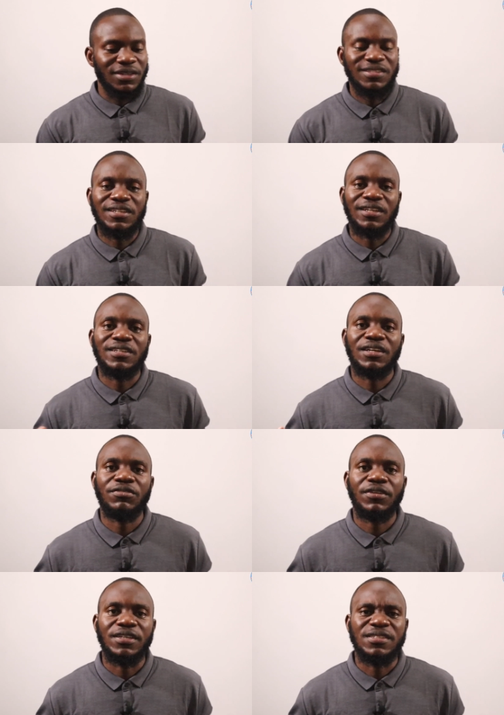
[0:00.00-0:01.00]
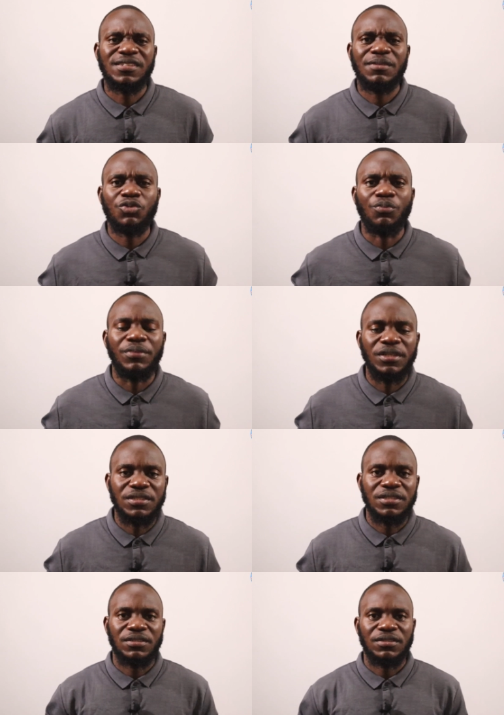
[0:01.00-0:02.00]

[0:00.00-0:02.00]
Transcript: doesn't attract flies, the same to meat.